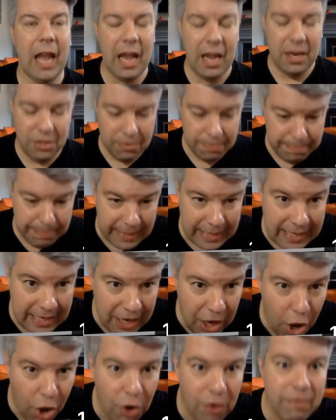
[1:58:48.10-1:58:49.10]
And you're
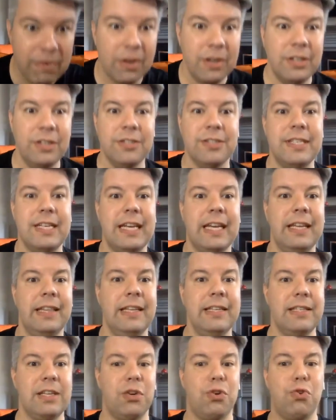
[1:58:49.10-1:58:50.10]
bending over and you're singing
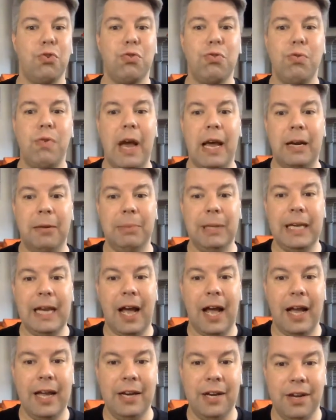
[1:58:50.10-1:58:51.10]
these incredibly
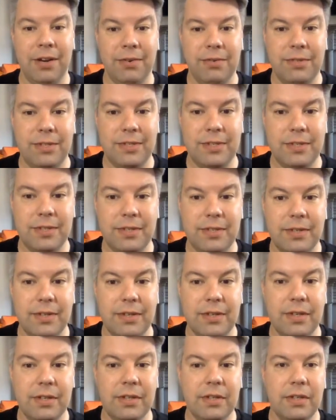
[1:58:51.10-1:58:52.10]
high notes.
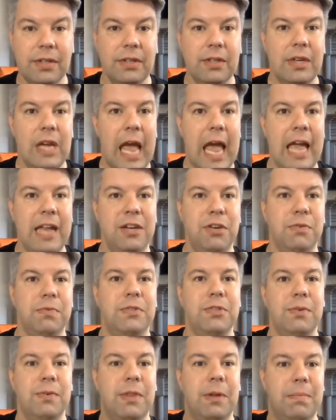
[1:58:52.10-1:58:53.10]
And you
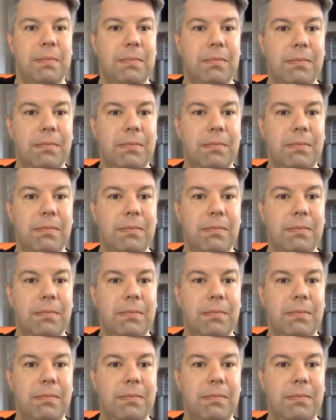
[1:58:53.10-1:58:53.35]
do the